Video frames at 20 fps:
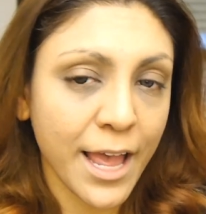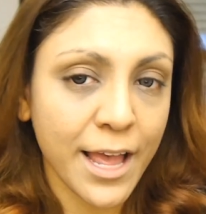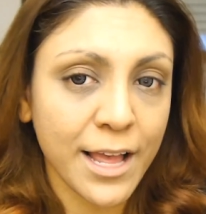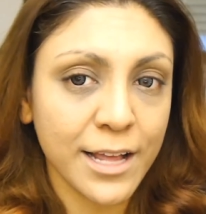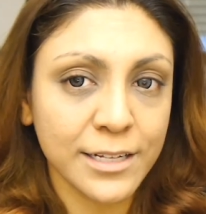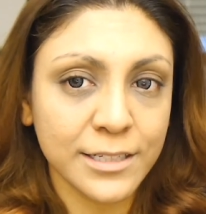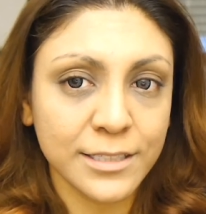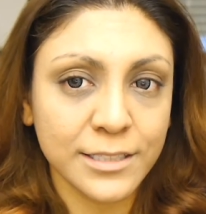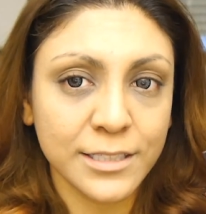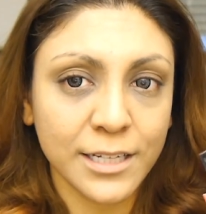
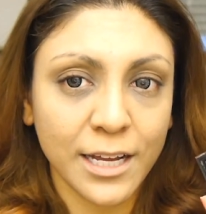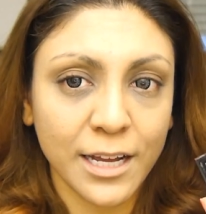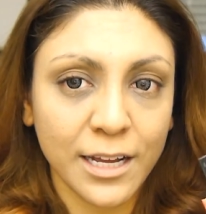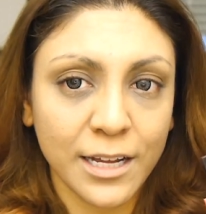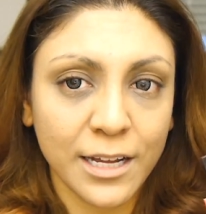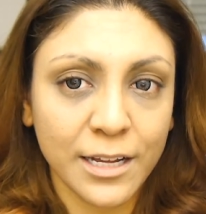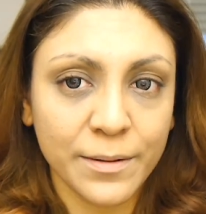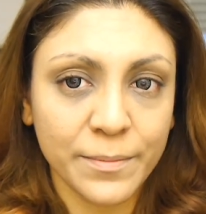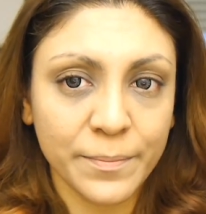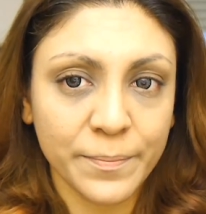and
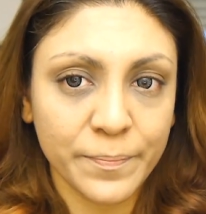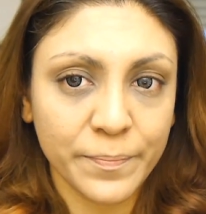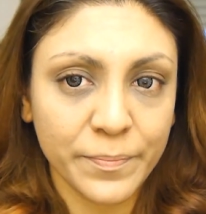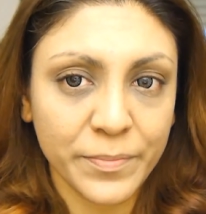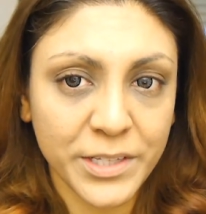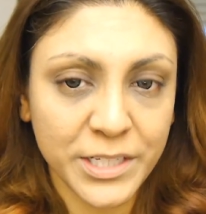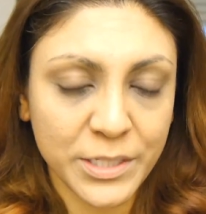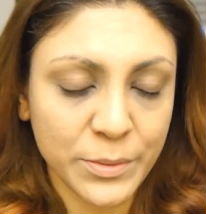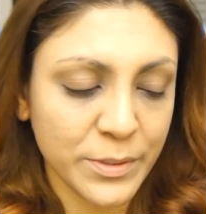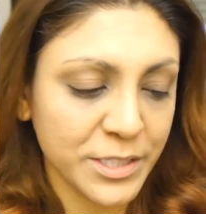
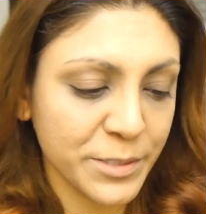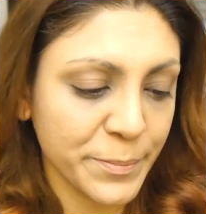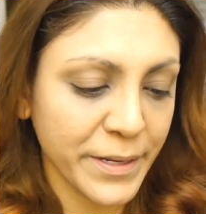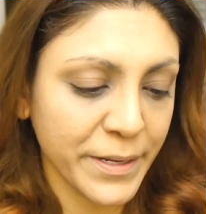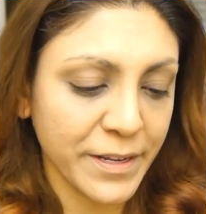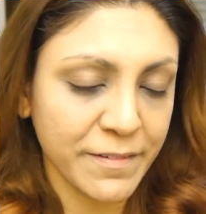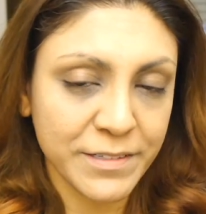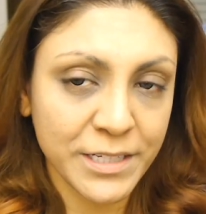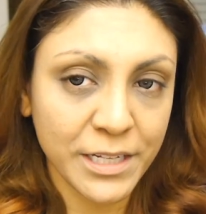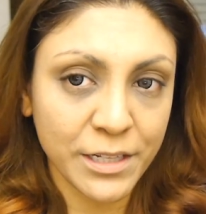this one's by
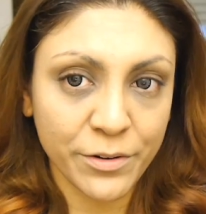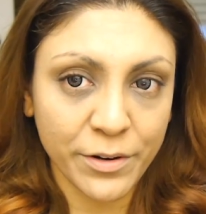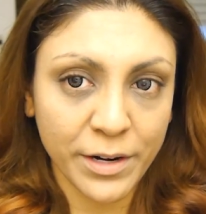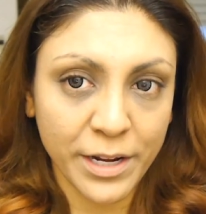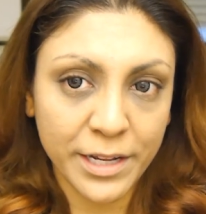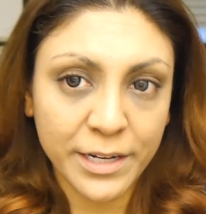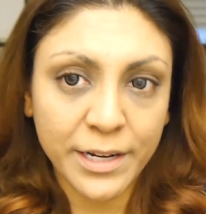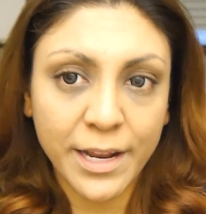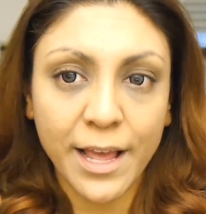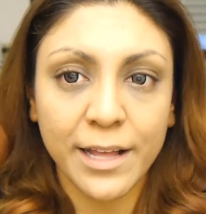Yves Saint
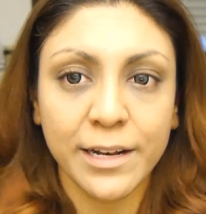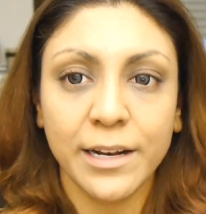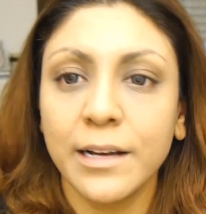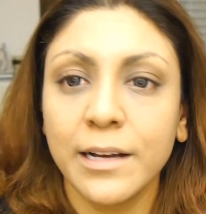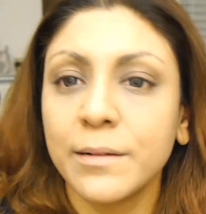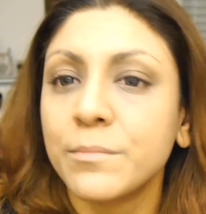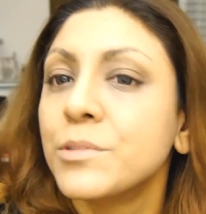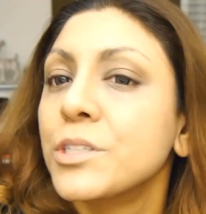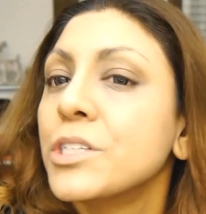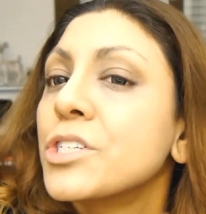Laurent, and
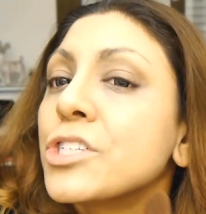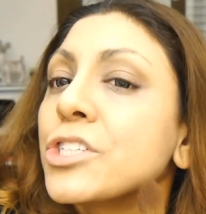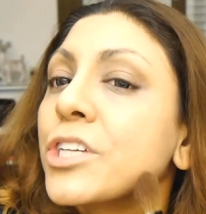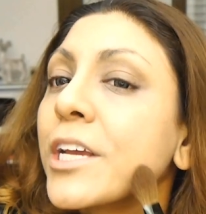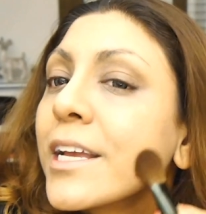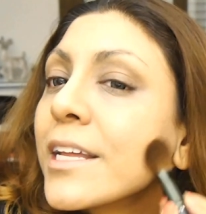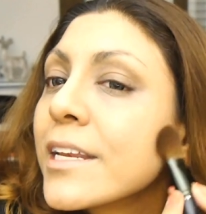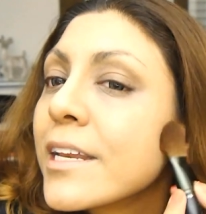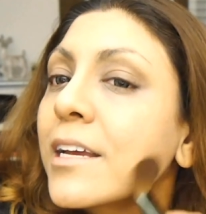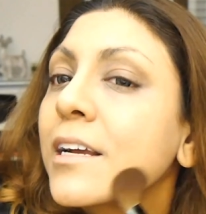I'm just
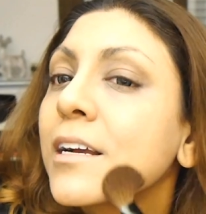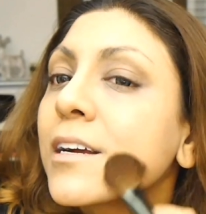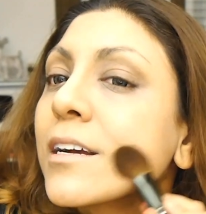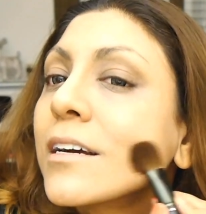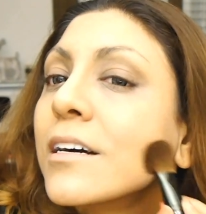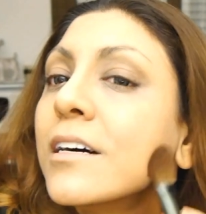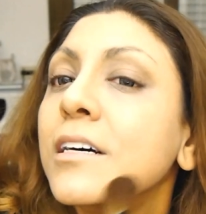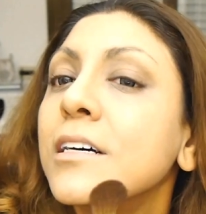shading,